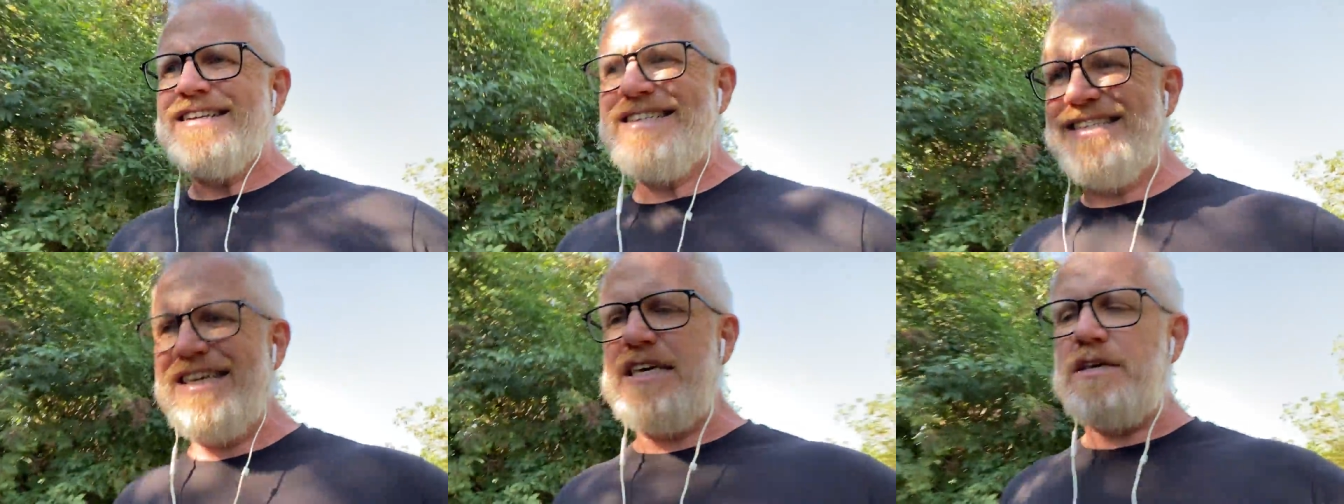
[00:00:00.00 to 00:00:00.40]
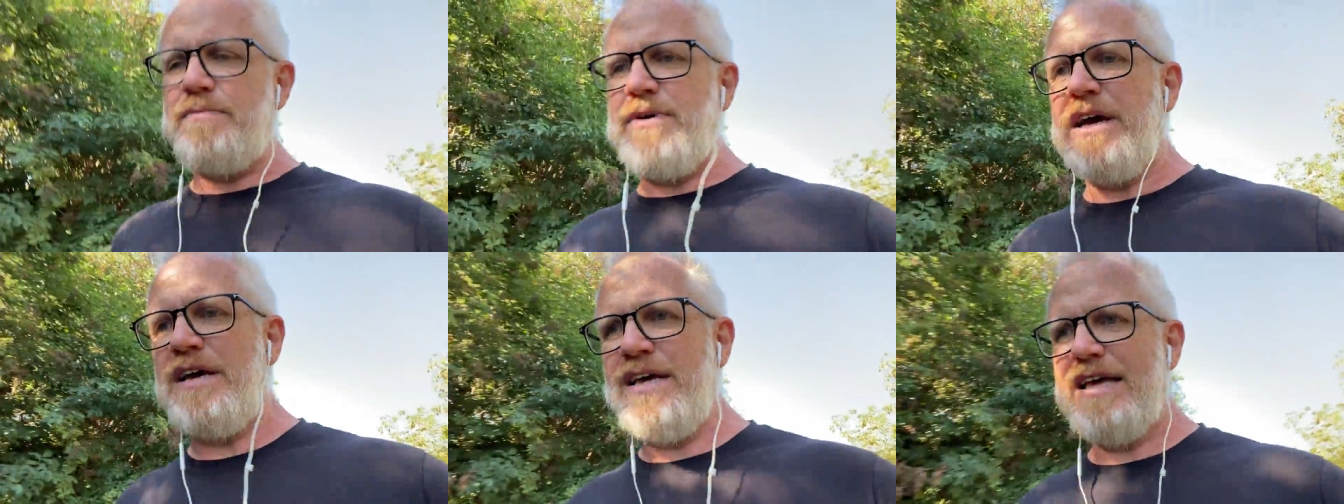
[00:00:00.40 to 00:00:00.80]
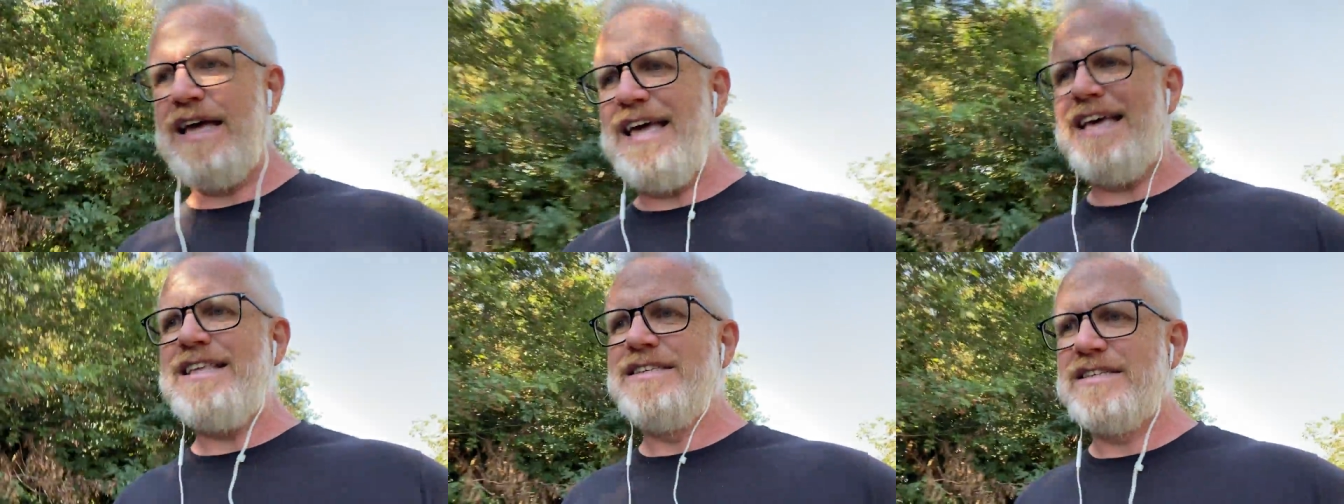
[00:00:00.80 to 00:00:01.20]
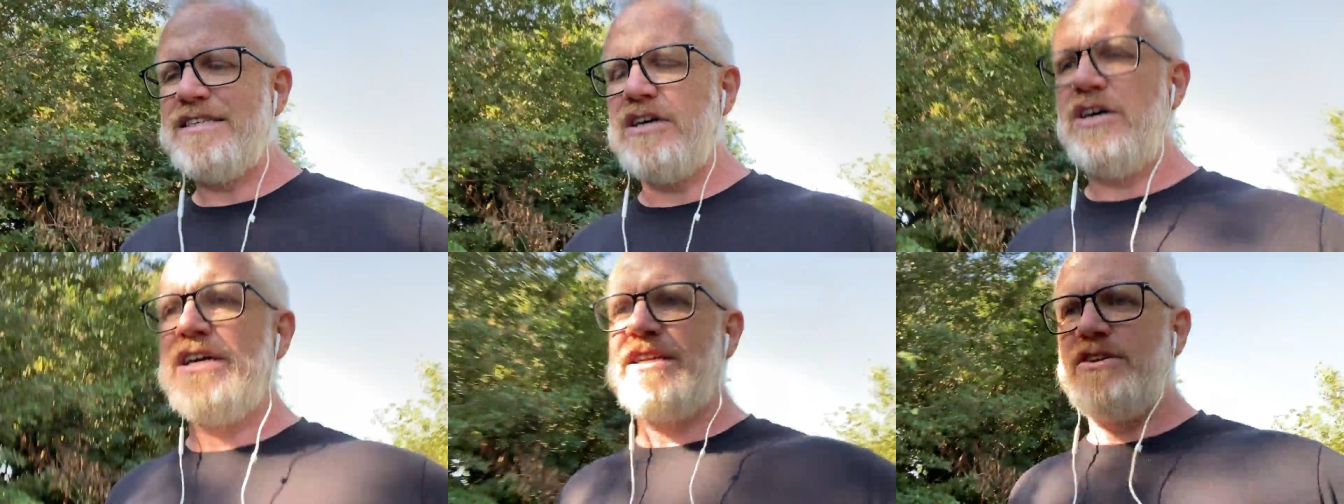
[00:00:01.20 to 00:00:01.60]
deep
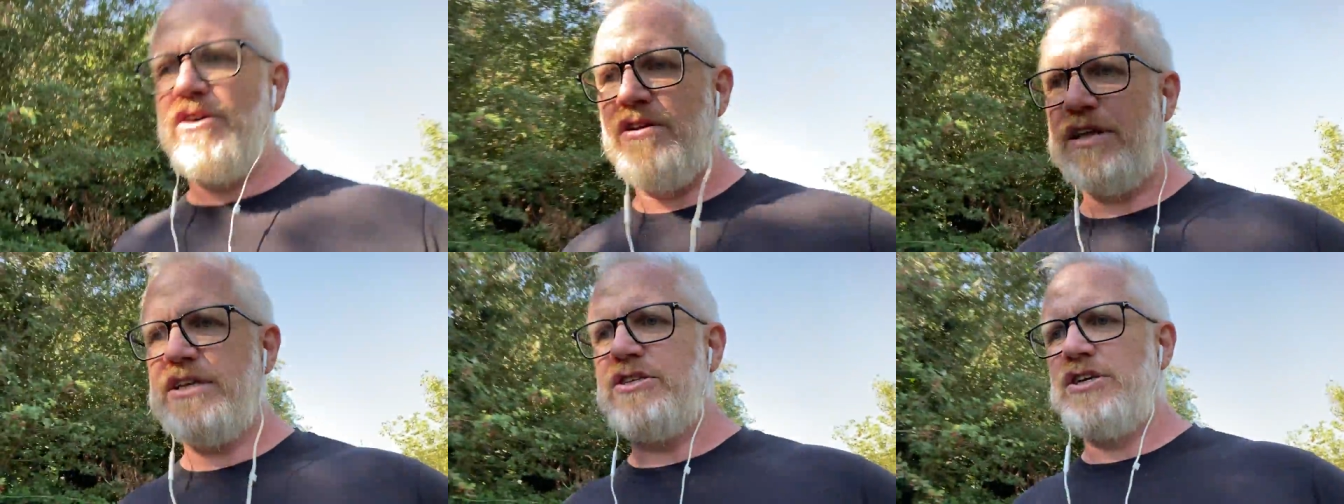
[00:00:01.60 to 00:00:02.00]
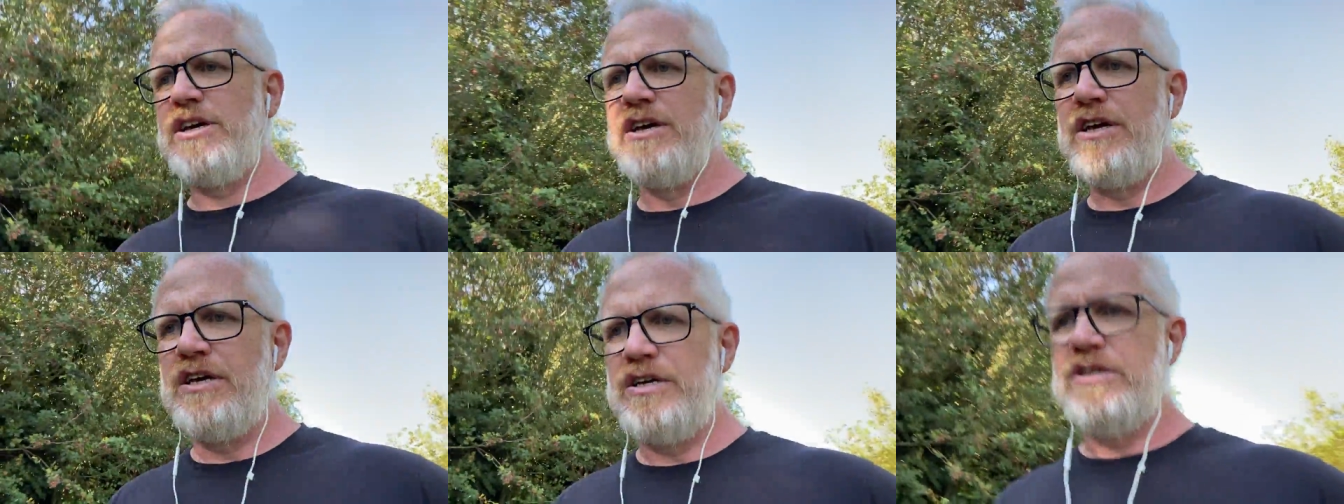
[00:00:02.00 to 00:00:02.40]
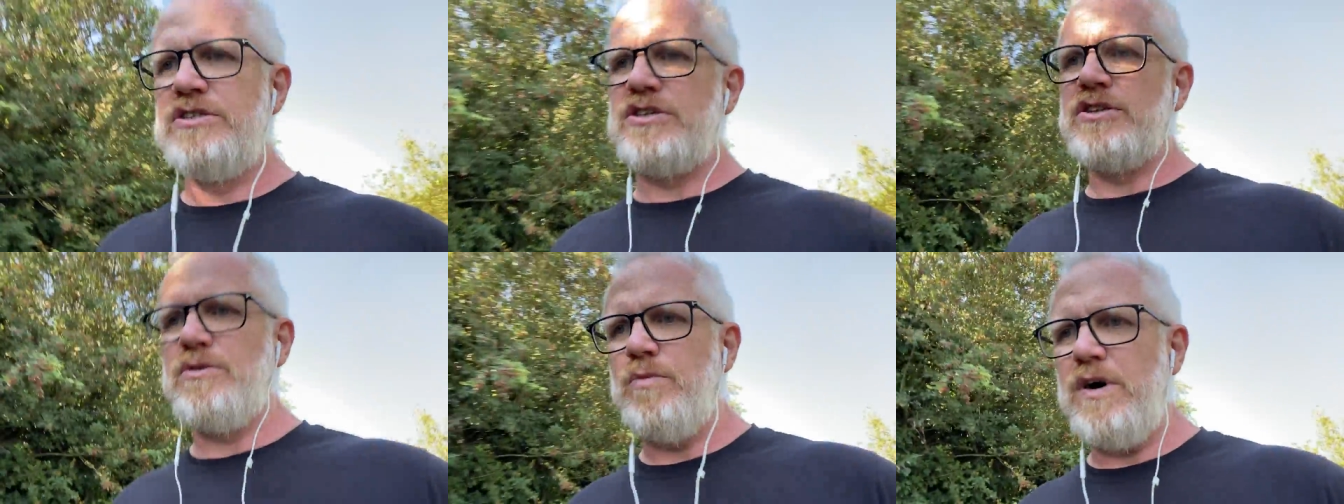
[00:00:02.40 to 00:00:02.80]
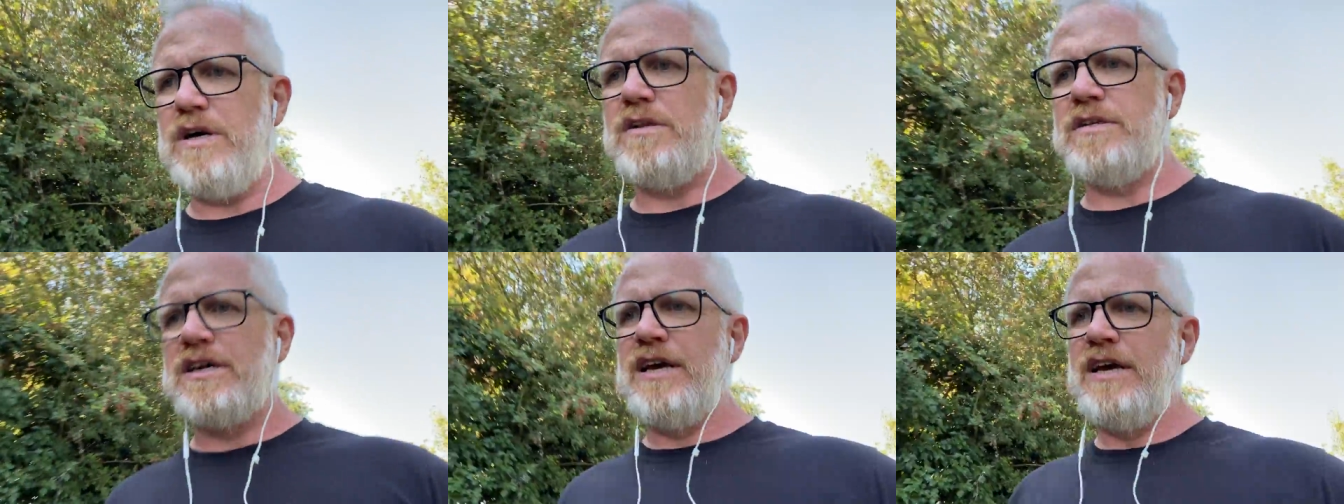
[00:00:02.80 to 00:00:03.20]
inside knowledge to the
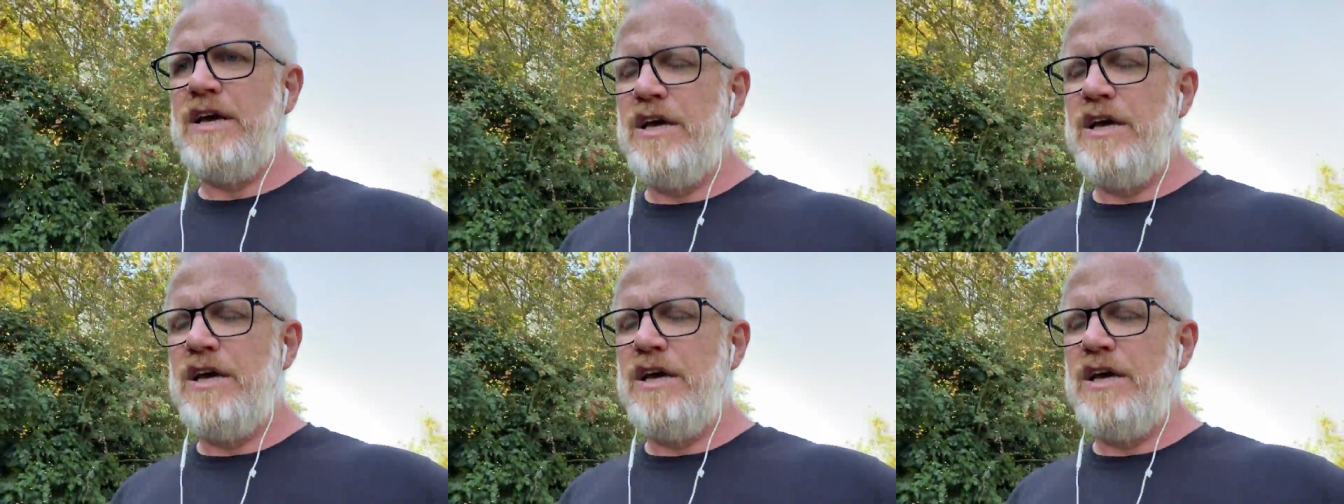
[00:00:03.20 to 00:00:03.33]
world,